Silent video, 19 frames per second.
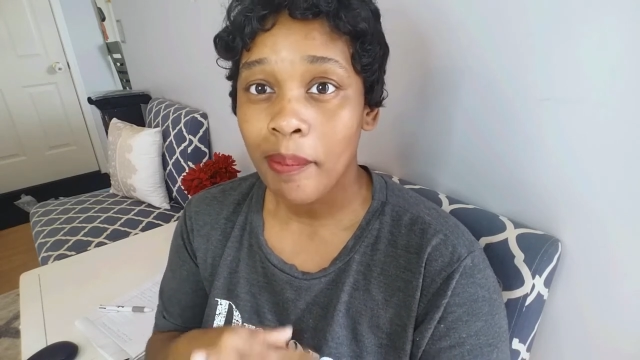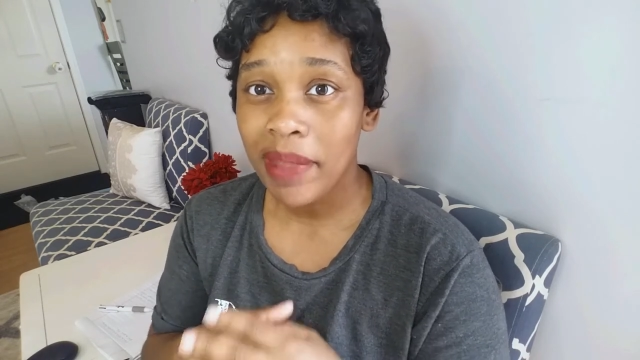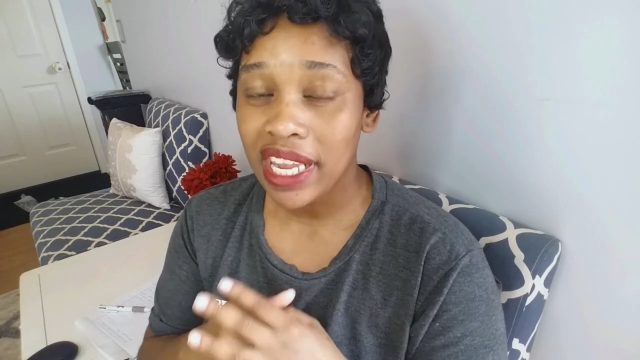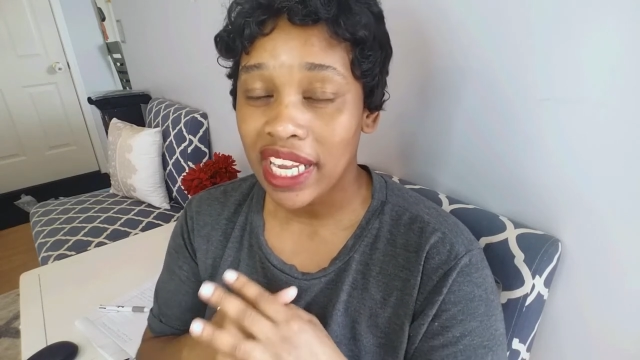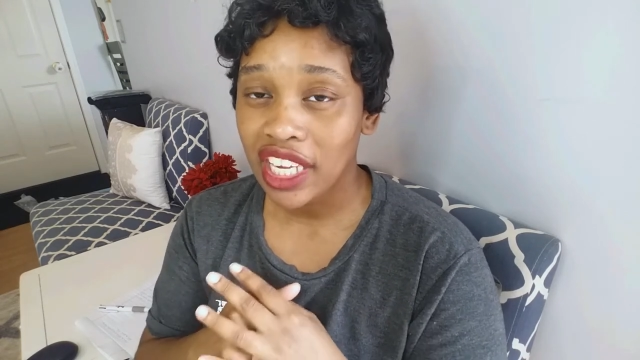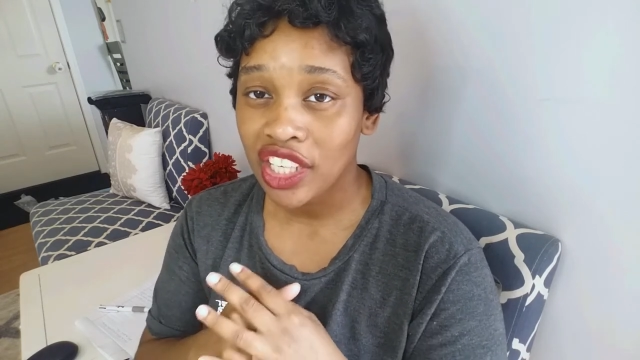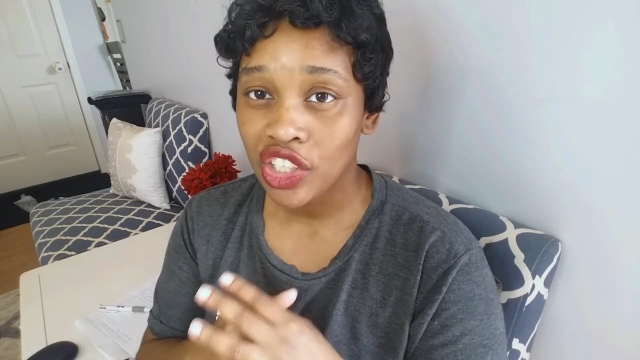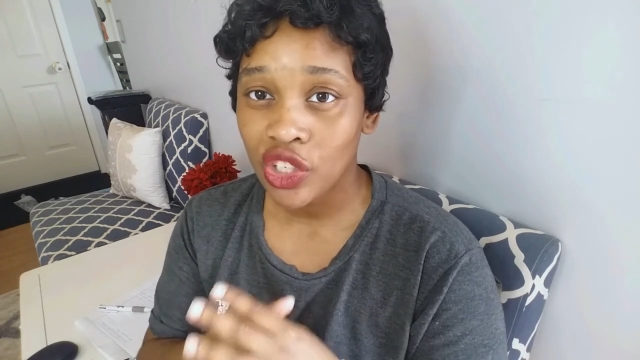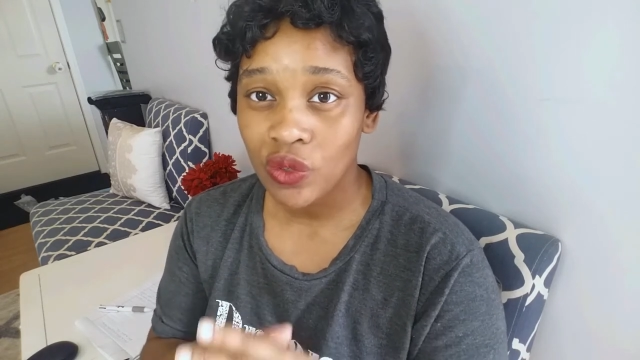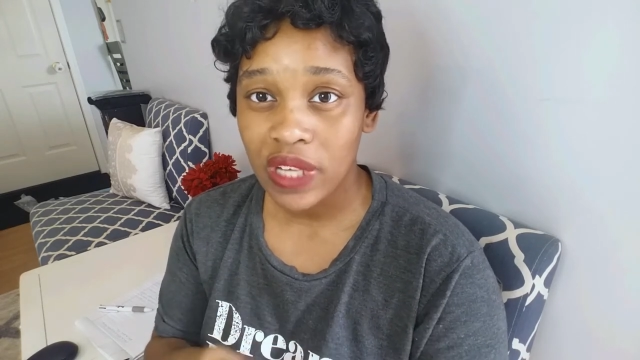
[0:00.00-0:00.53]

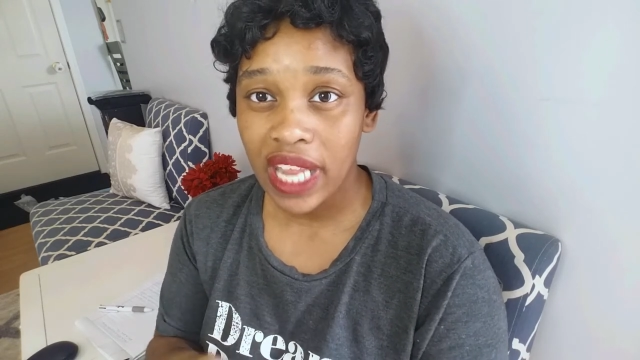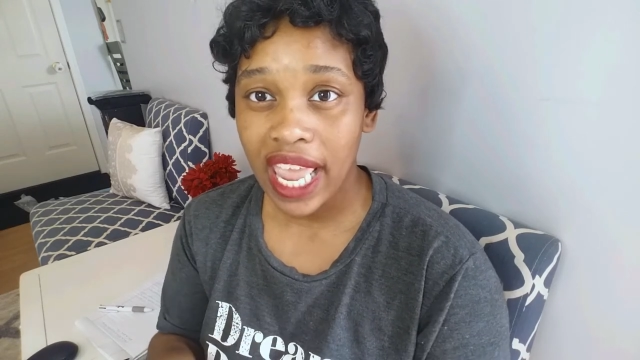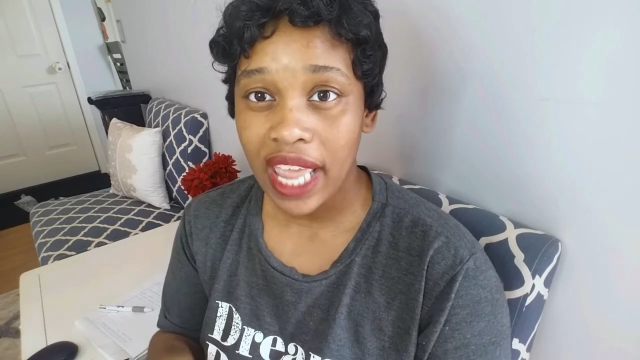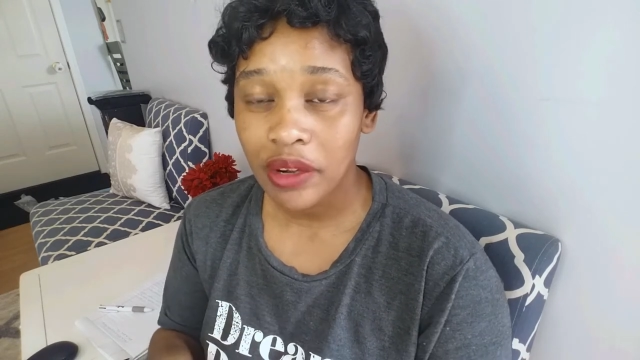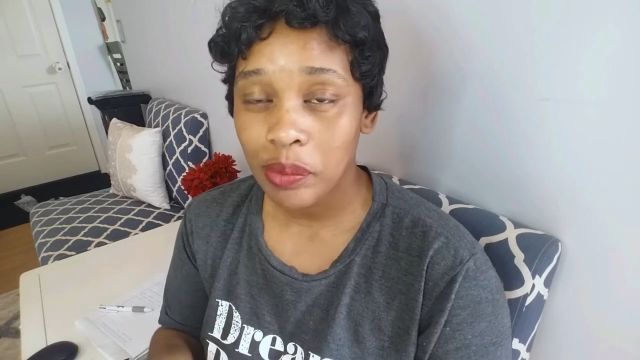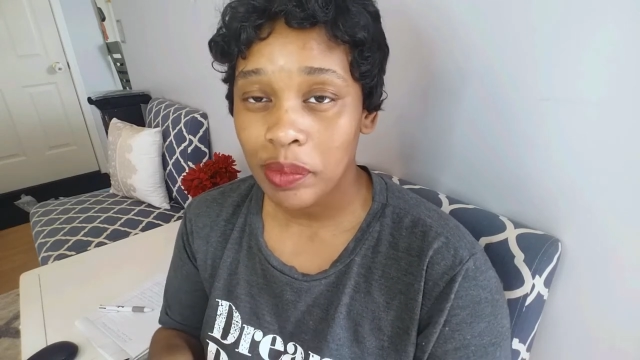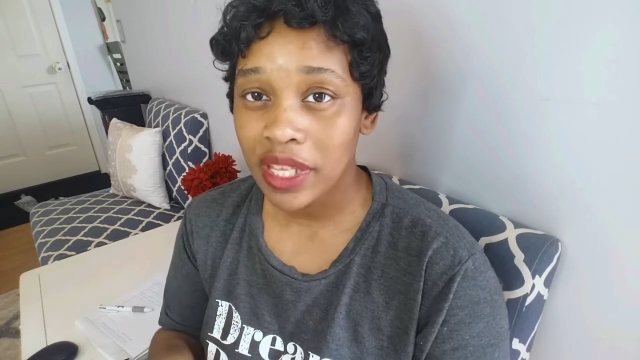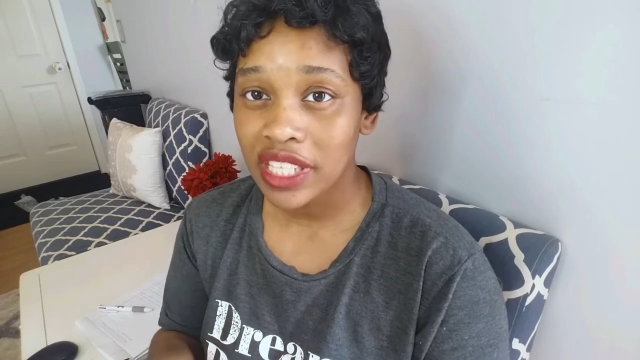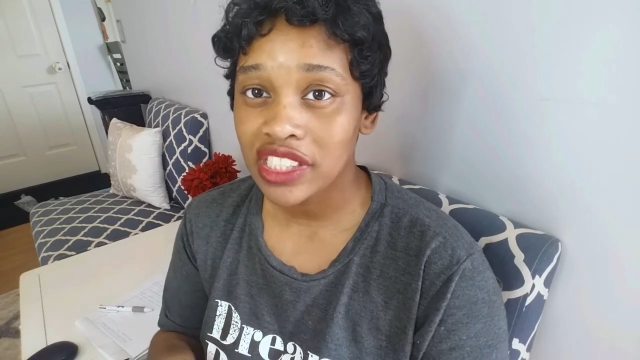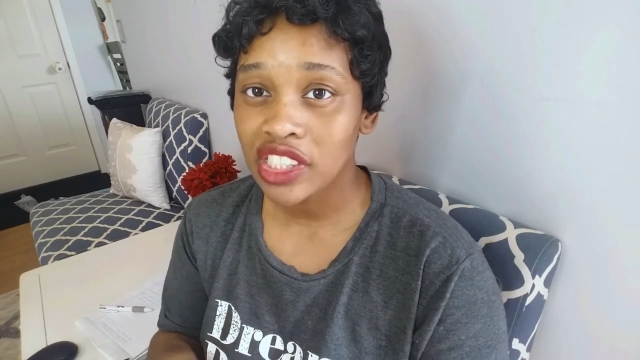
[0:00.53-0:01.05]
make it
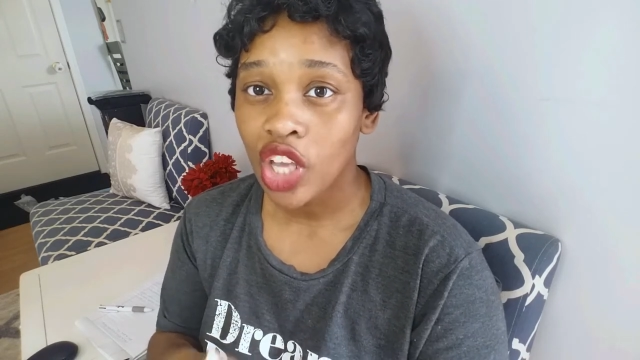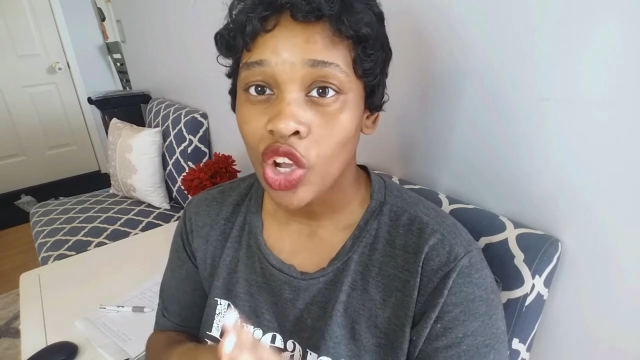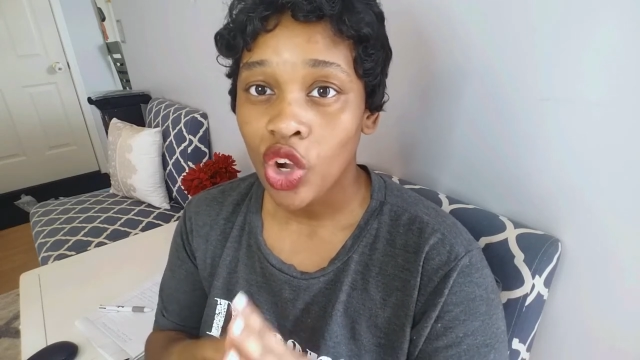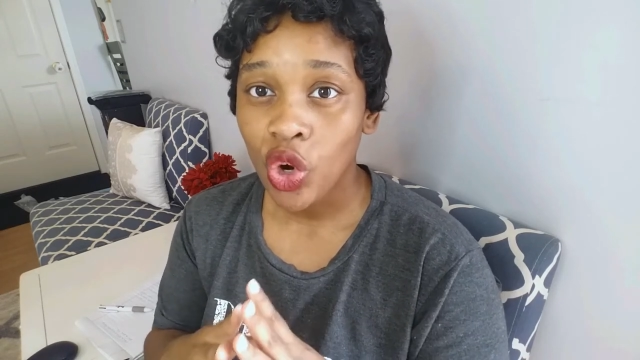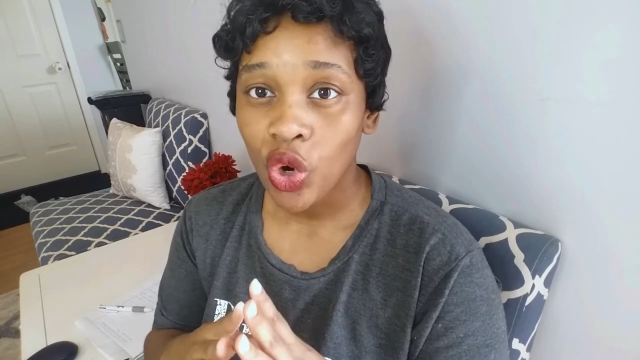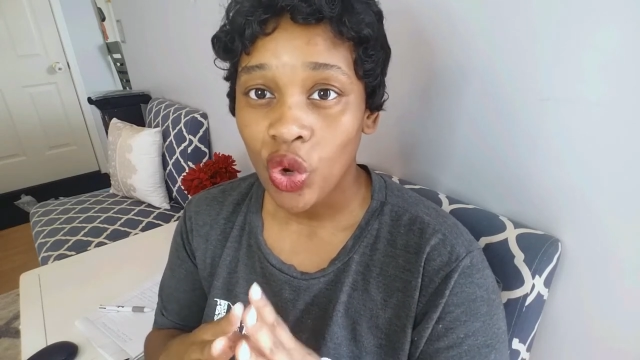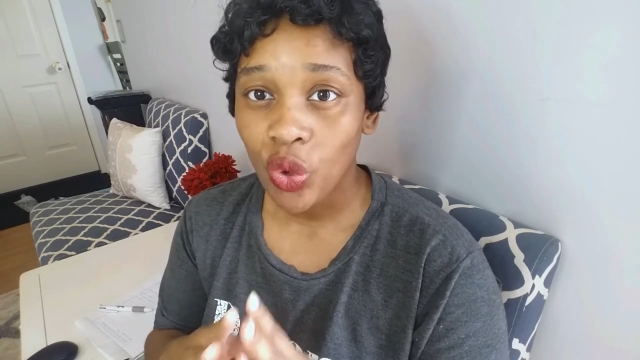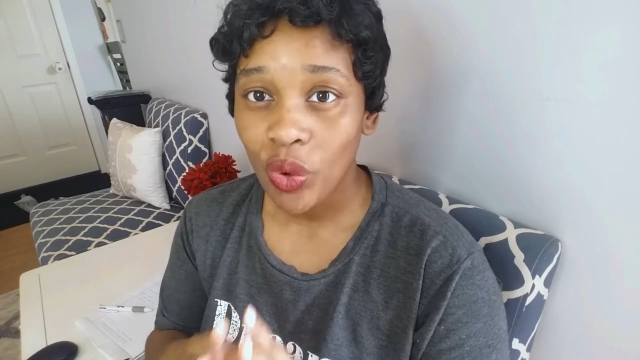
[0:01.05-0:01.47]
unanimous,